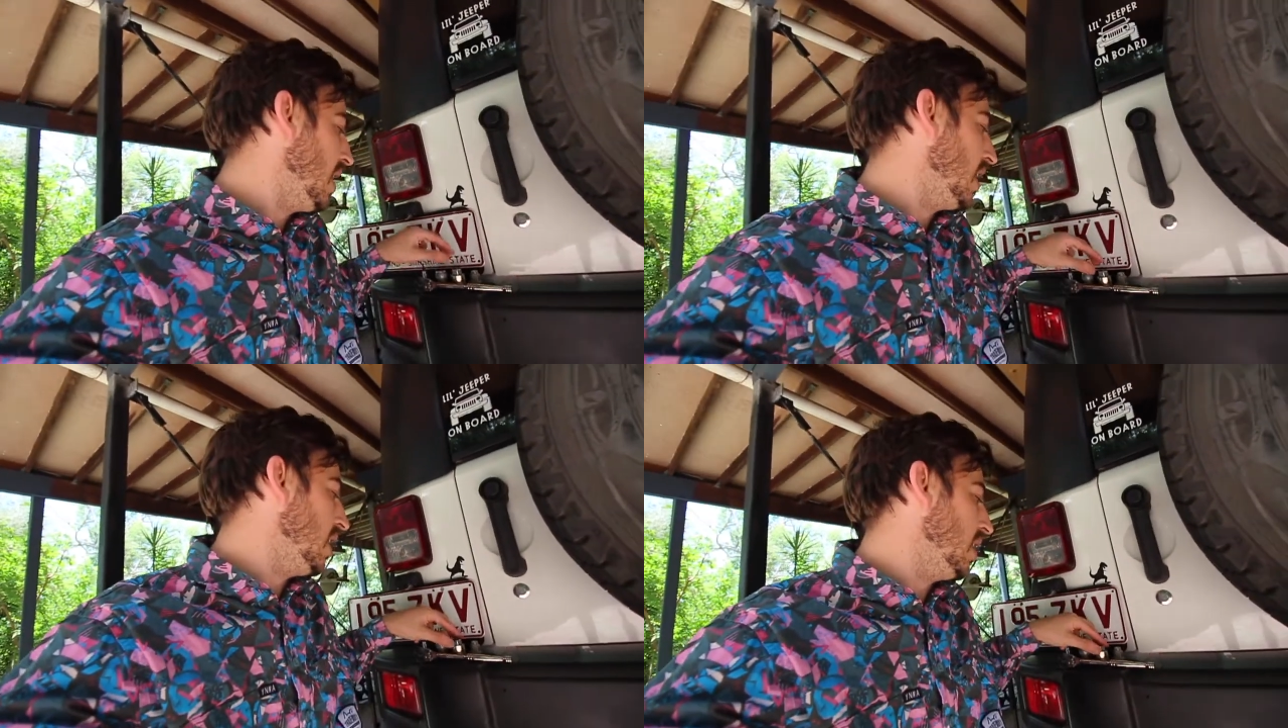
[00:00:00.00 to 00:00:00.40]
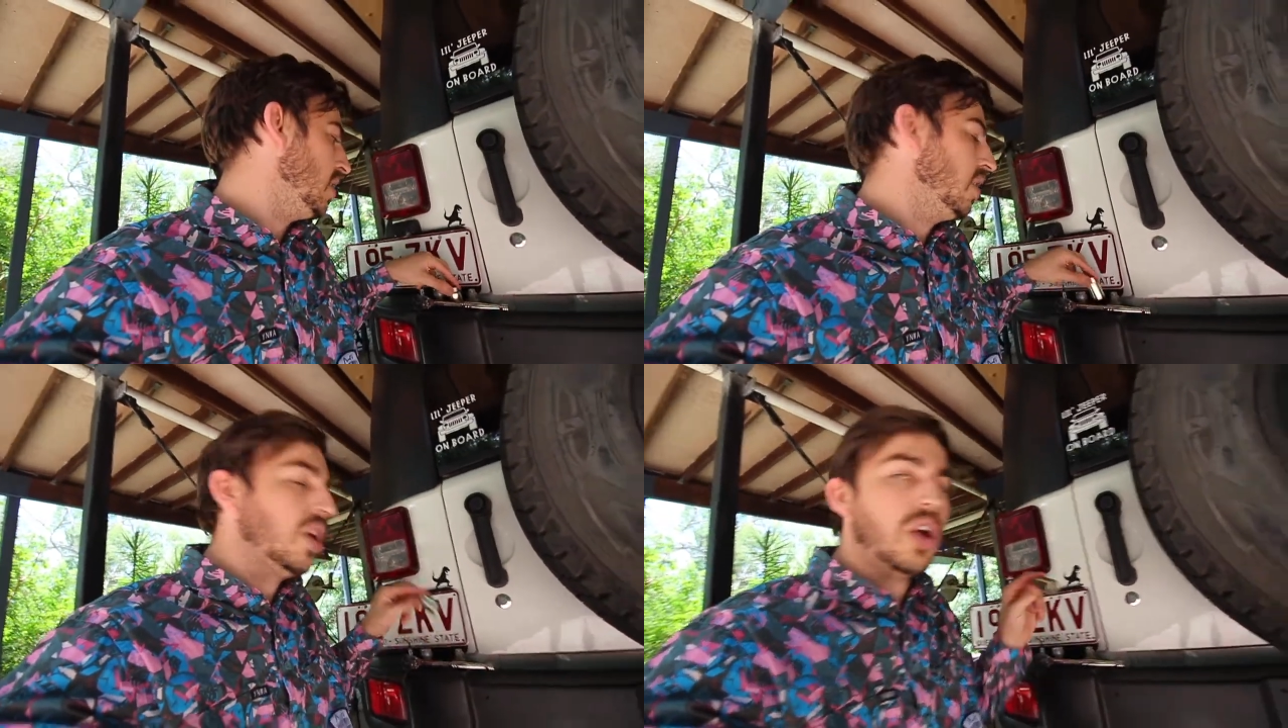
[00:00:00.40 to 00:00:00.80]

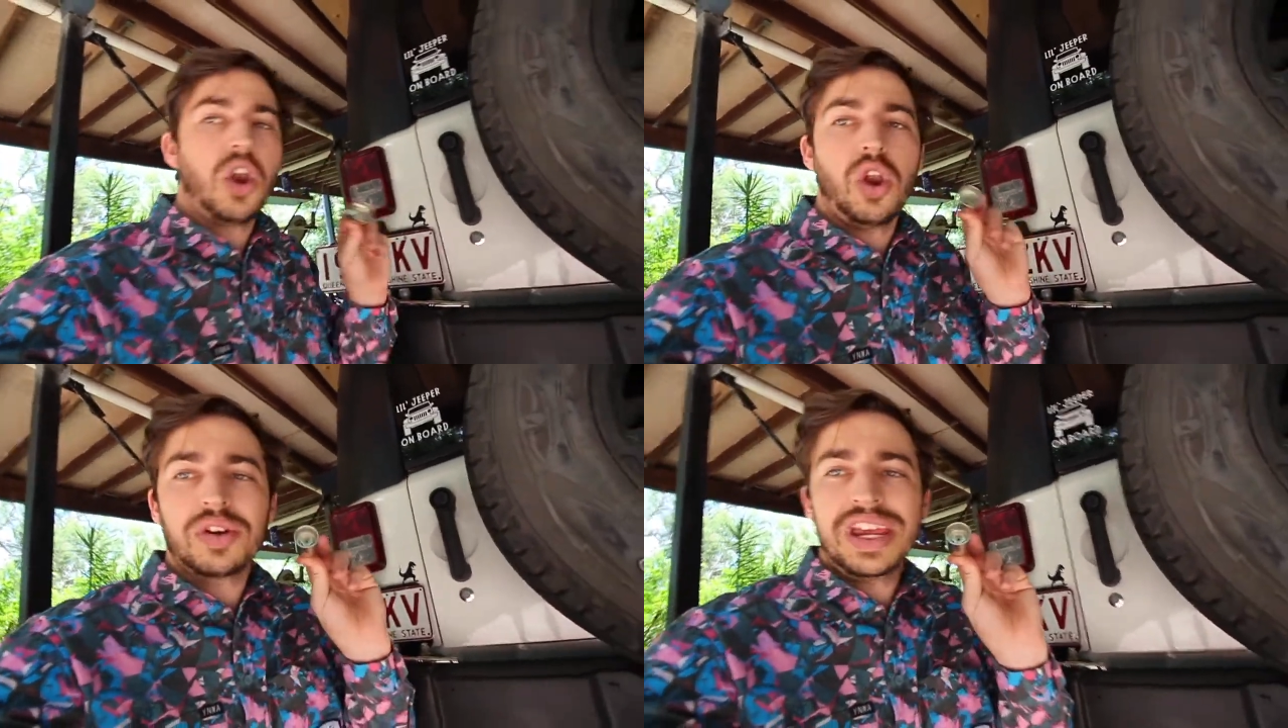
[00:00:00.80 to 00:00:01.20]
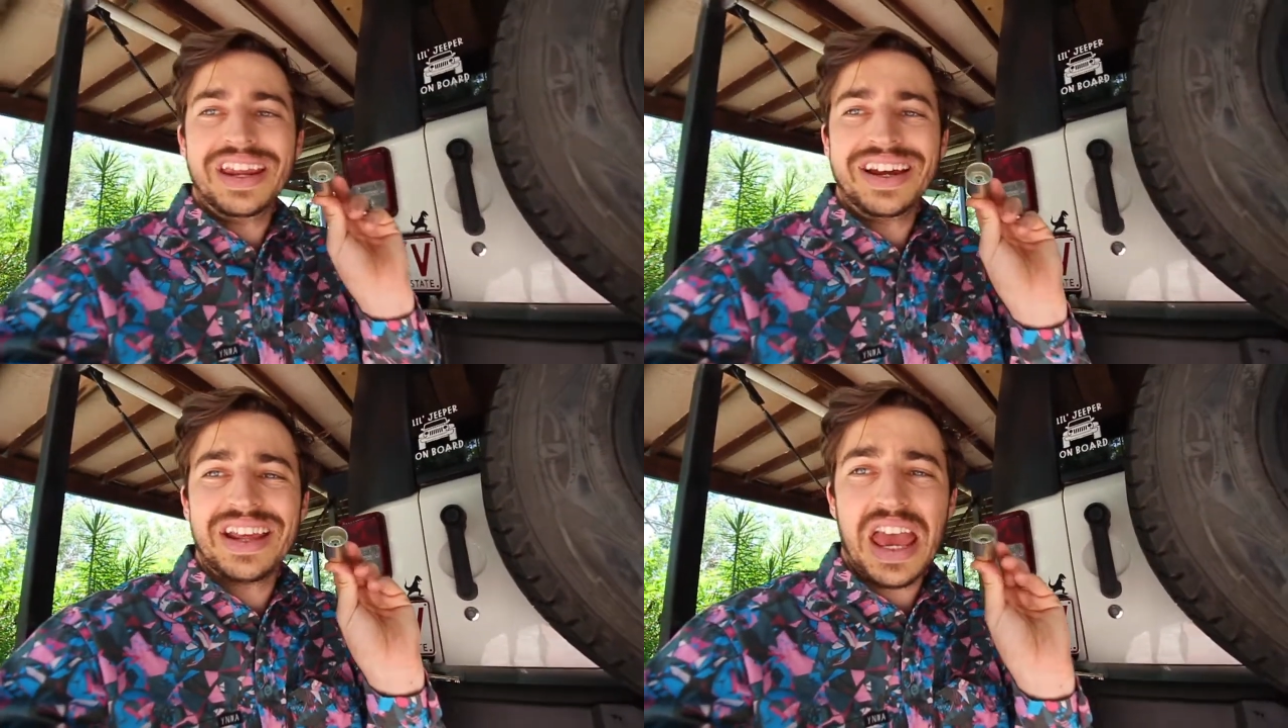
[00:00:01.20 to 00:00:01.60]
a
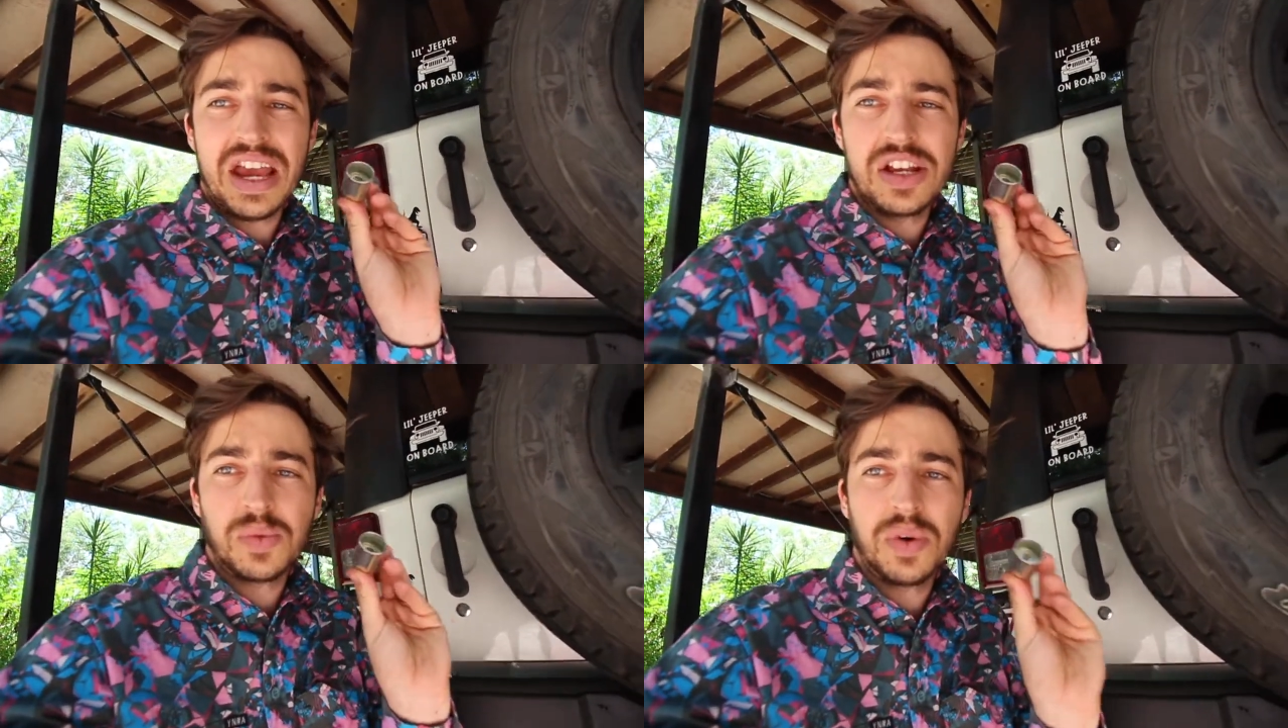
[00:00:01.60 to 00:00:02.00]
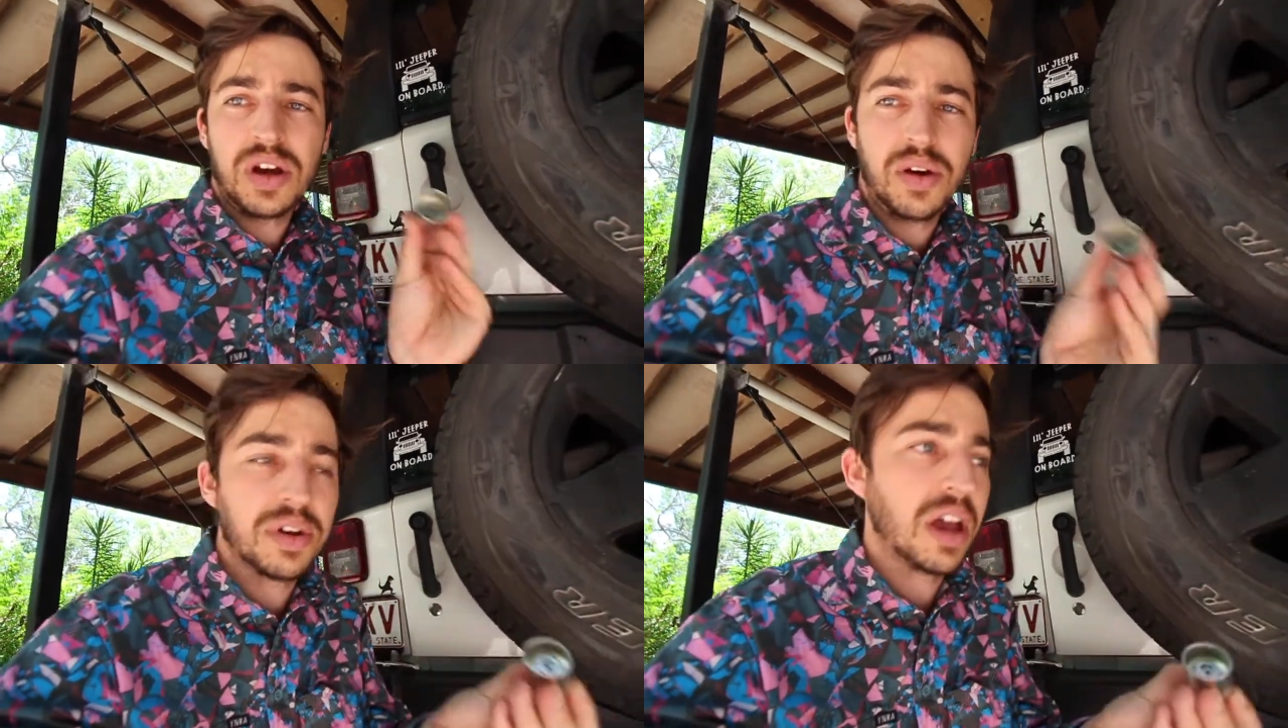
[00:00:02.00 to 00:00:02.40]
locking nut as
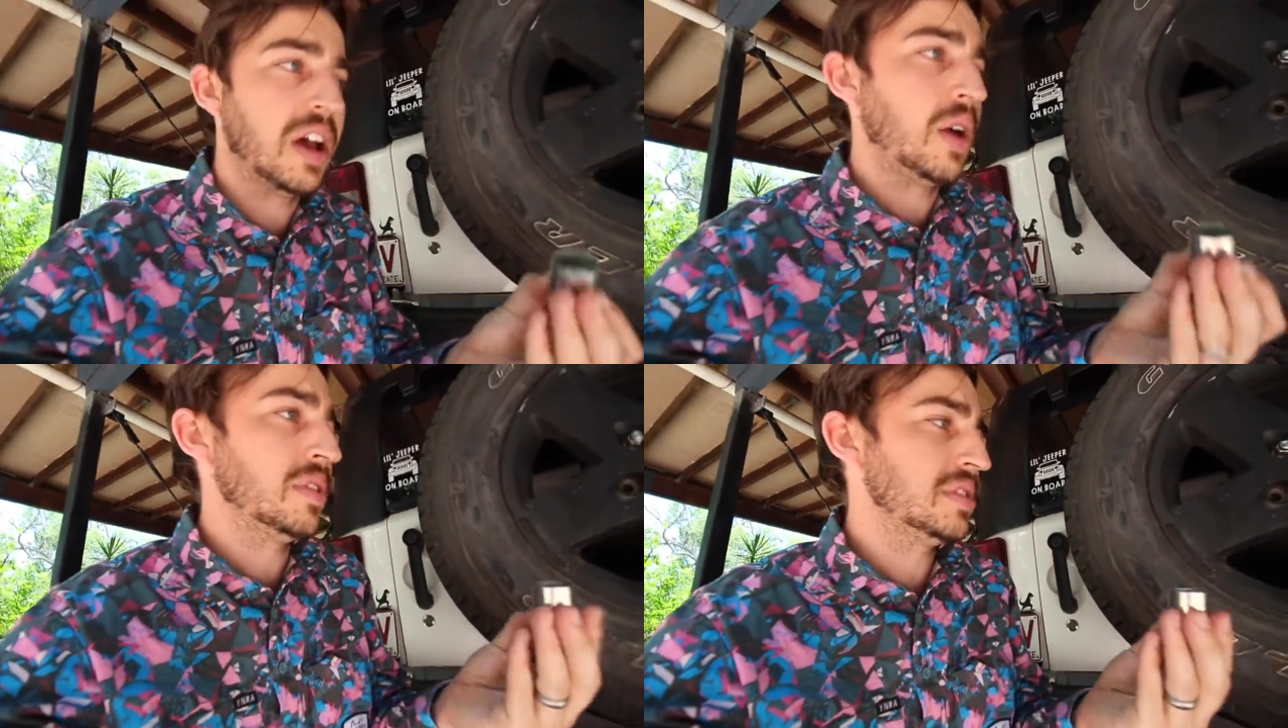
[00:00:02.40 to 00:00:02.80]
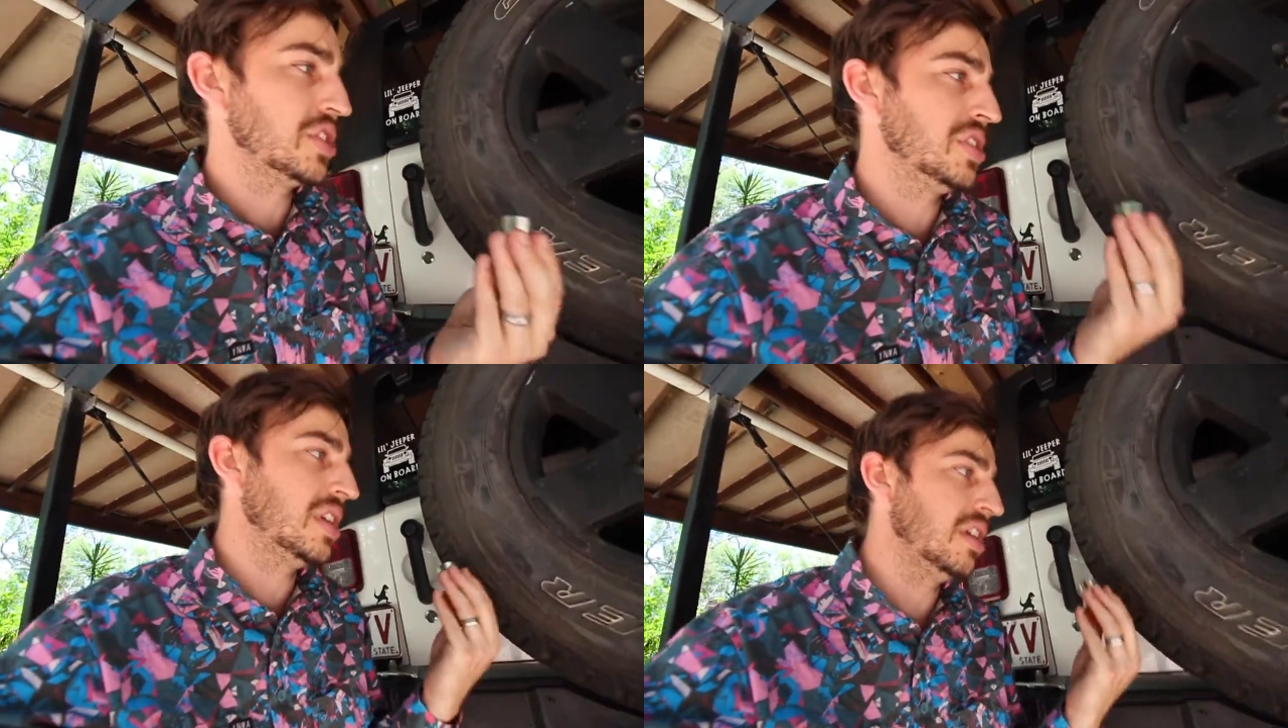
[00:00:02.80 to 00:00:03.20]
well. Now our one's
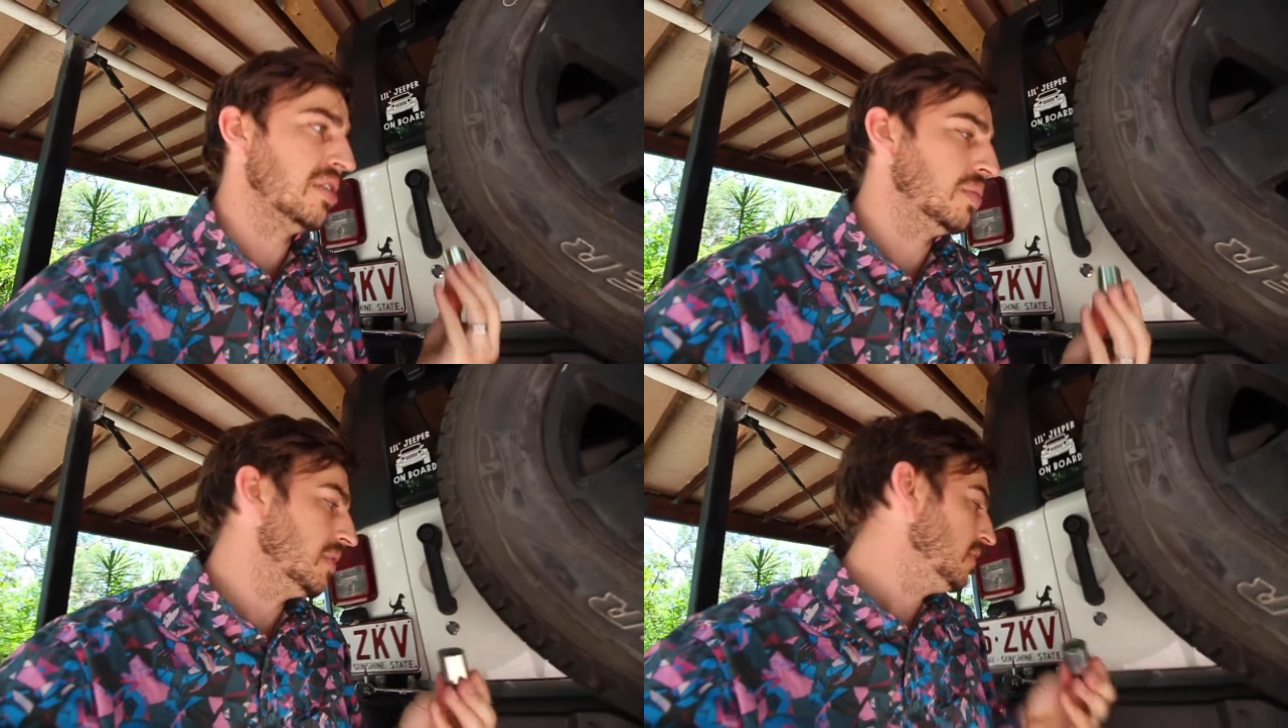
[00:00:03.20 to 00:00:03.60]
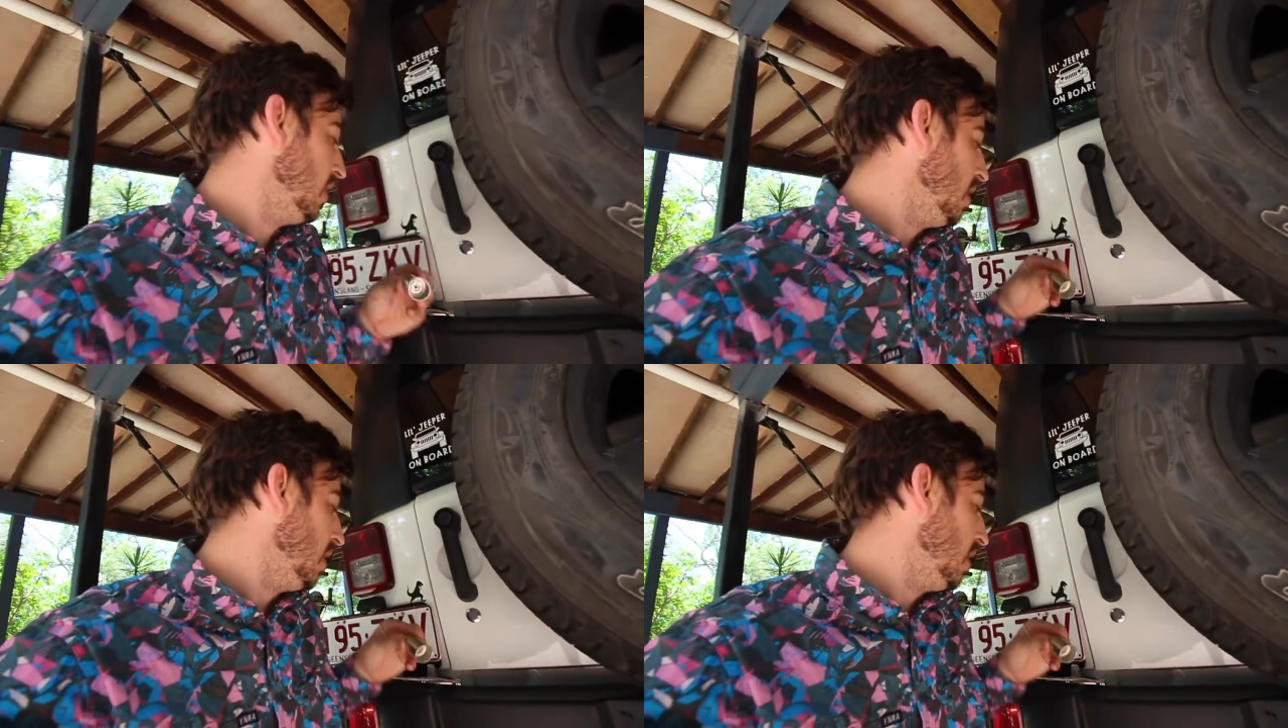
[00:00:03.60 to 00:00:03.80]
actually connected with